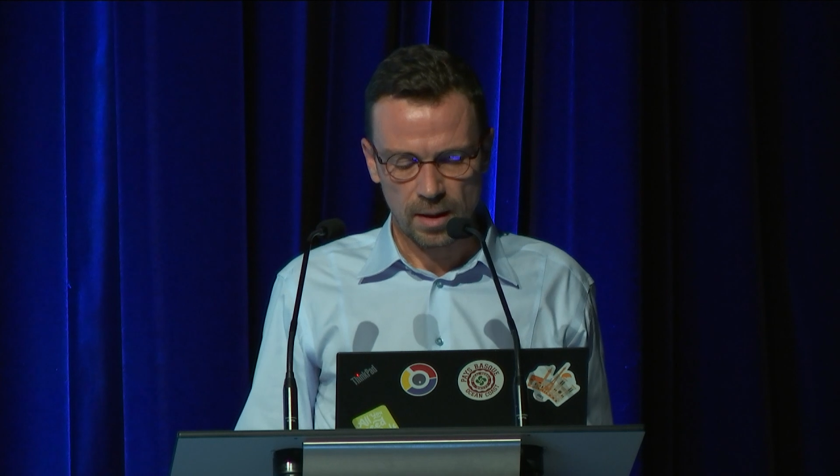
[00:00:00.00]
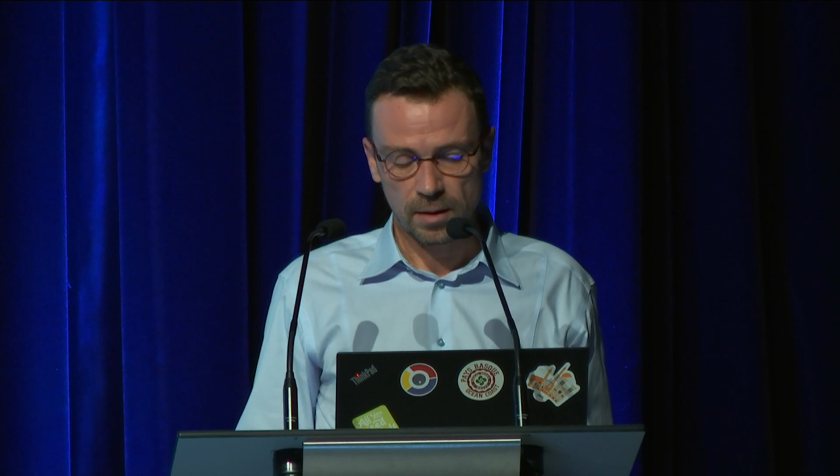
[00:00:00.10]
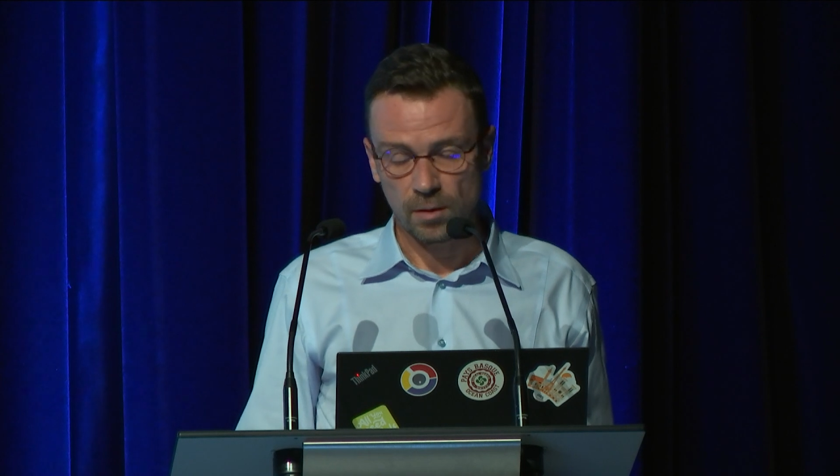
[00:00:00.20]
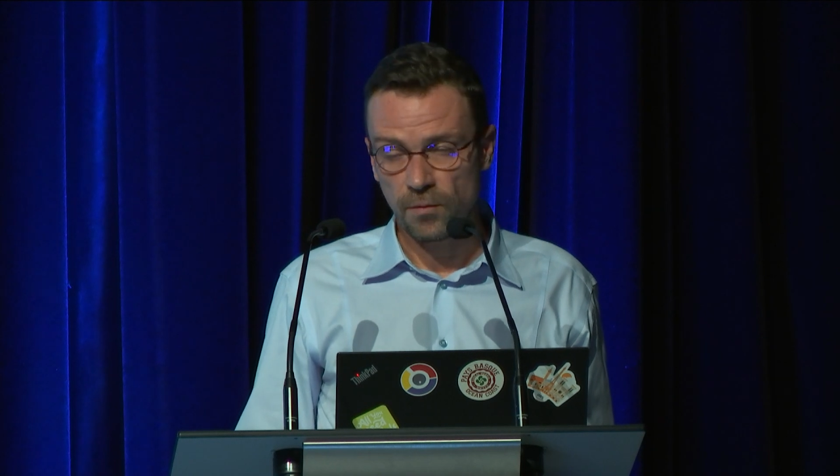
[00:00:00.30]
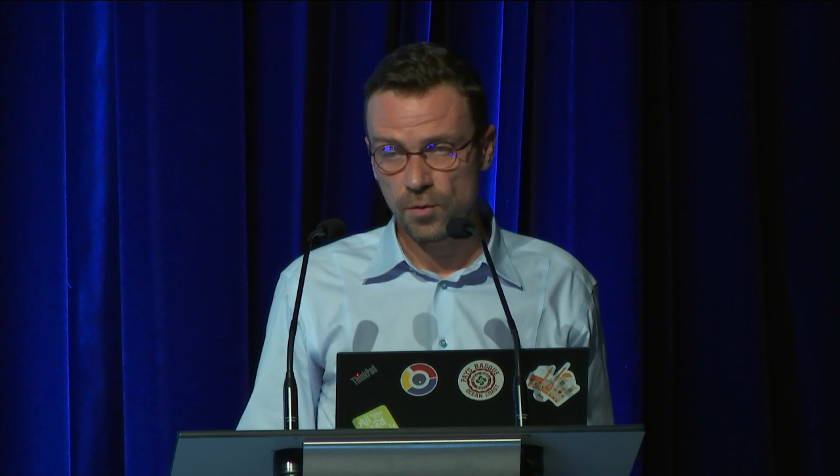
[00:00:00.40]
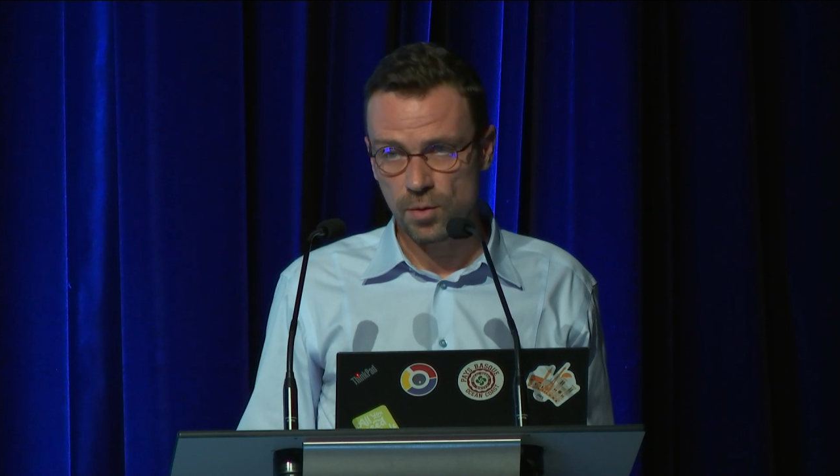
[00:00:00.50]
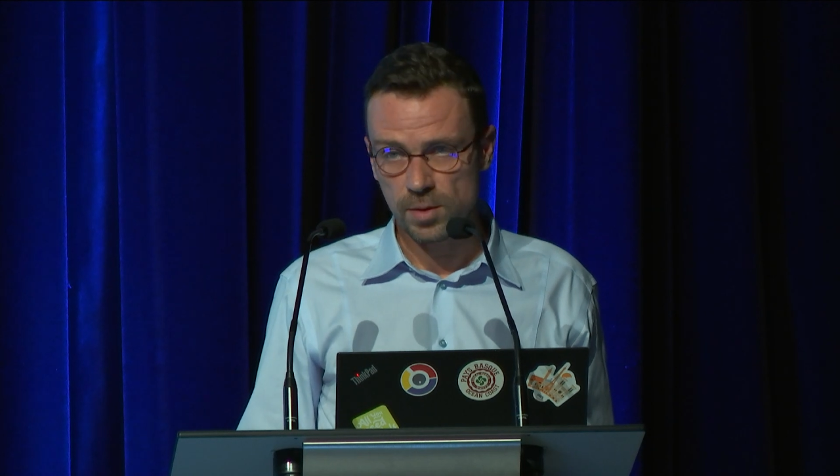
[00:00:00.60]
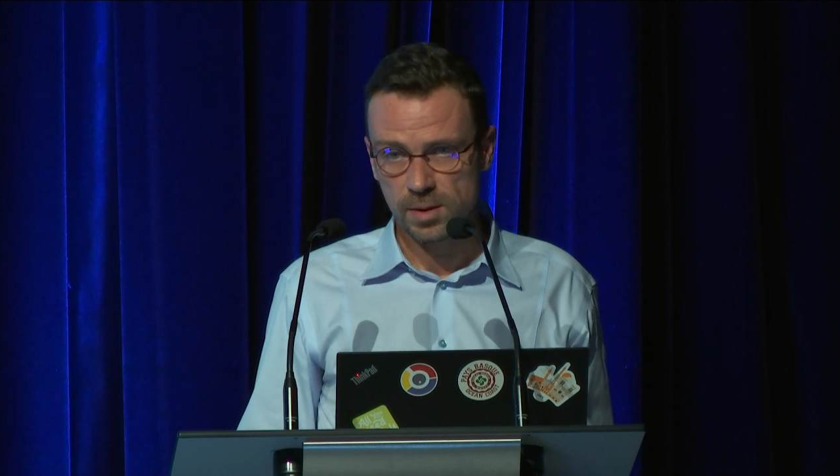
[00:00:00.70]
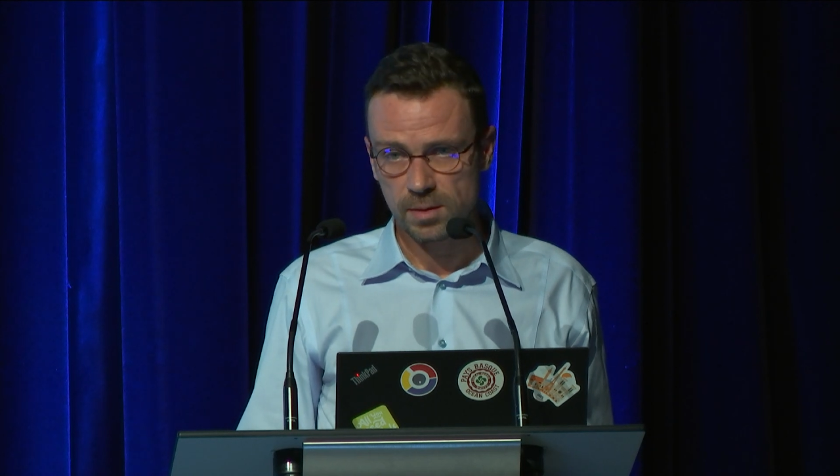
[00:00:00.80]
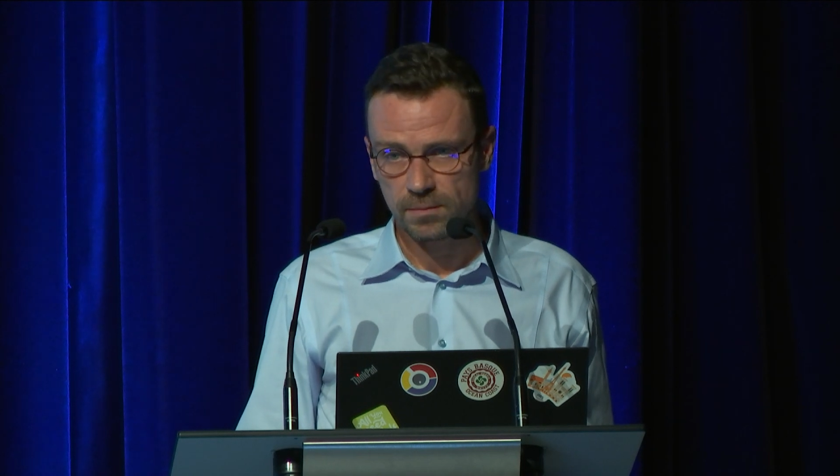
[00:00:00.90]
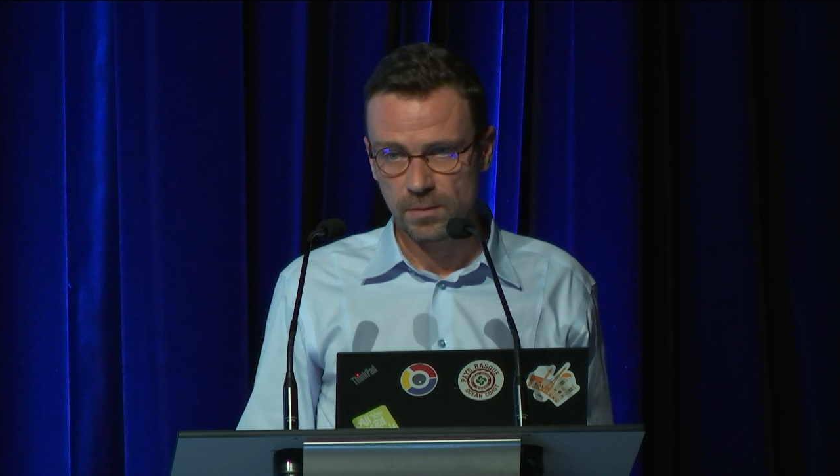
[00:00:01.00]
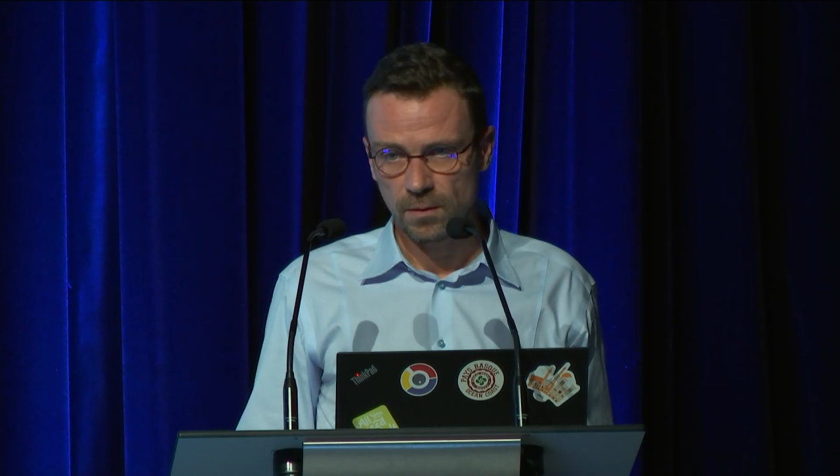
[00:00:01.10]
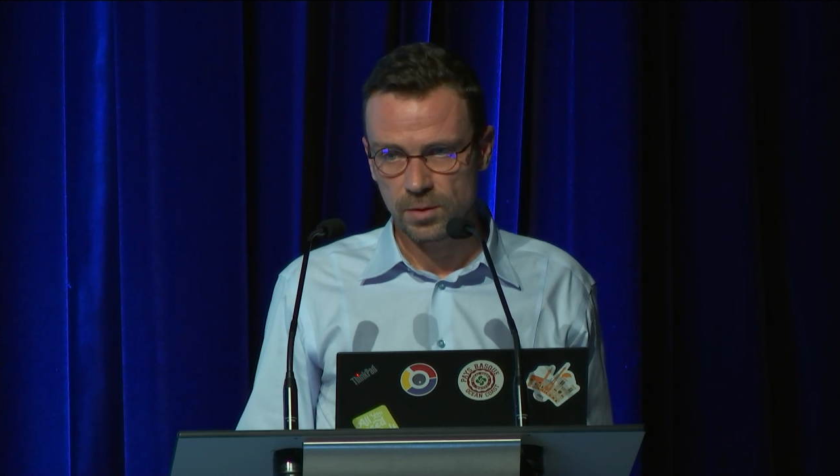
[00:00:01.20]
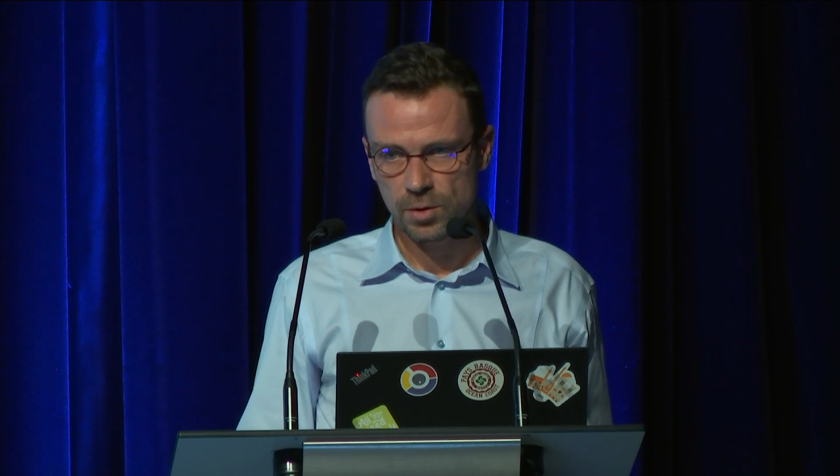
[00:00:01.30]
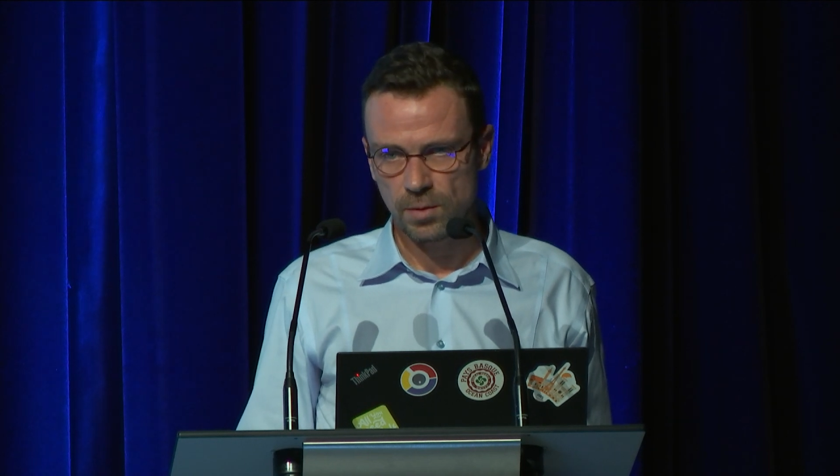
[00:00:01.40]
And of course,
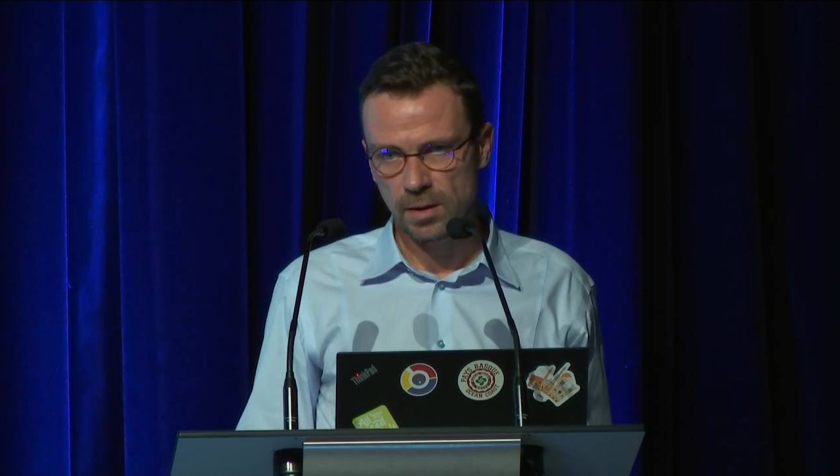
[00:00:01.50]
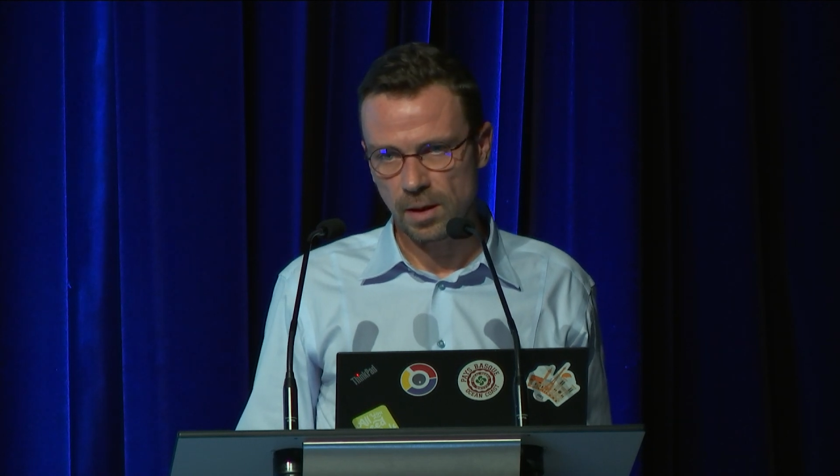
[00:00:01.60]
during